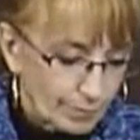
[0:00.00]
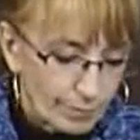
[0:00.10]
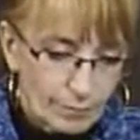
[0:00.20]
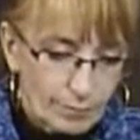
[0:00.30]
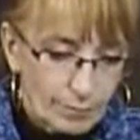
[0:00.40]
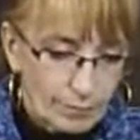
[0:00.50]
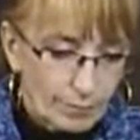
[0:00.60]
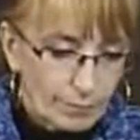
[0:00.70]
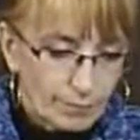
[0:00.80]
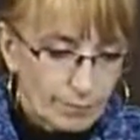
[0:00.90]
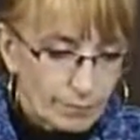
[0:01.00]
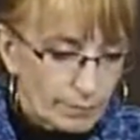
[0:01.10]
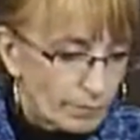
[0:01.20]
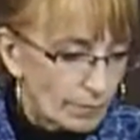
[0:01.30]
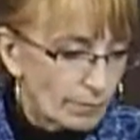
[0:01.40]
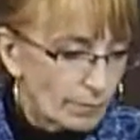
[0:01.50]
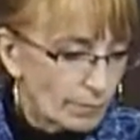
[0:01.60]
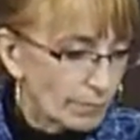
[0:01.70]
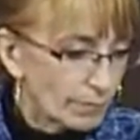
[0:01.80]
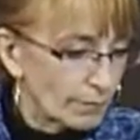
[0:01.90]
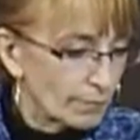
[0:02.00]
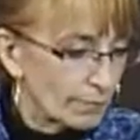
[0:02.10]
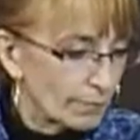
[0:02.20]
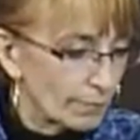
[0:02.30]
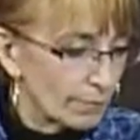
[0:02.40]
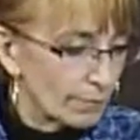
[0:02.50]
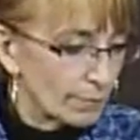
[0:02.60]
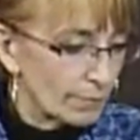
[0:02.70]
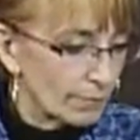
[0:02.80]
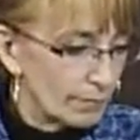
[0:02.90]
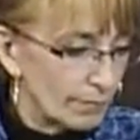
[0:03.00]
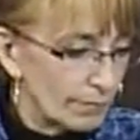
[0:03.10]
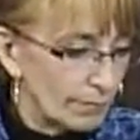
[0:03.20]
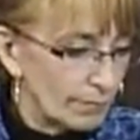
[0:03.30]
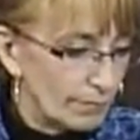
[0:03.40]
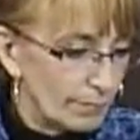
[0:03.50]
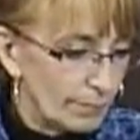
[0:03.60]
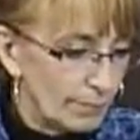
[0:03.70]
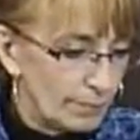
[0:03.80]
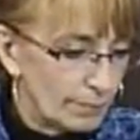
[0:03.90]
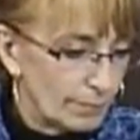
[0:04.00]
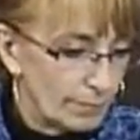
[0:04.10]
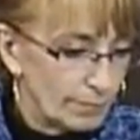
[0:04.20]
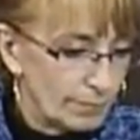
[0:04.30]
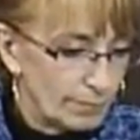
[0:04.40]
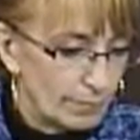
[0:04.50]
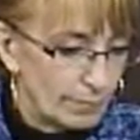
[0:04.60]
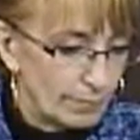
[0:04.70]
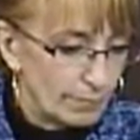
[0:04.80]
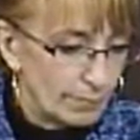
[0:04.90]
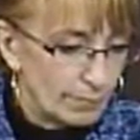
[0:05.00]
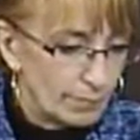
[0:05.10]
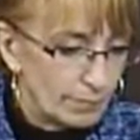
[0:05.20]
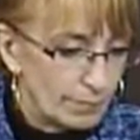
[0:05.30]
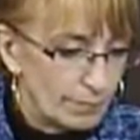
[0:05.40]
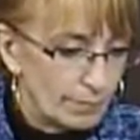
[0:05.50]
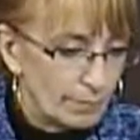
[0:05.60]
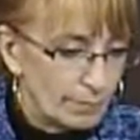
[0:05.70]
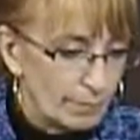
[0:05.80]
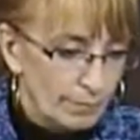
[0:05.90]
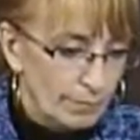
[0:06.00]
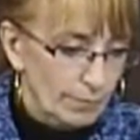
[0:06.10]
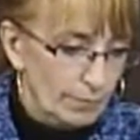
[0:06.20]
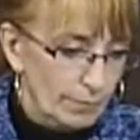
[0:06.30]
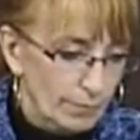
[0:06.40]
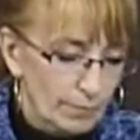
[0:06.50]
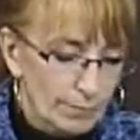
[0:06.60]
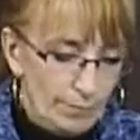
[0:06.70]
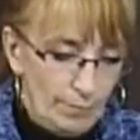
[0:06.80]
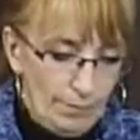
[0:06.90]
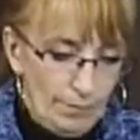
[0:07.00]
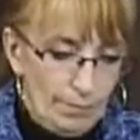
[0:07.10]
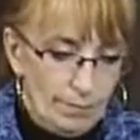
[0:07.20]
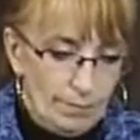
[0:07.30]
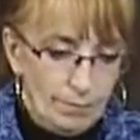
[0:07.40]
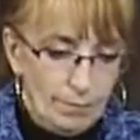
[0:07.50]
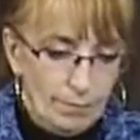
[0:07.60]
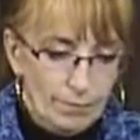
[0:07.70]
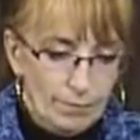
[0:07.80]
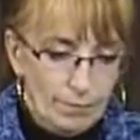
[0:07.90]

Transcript: The person shown says nothing.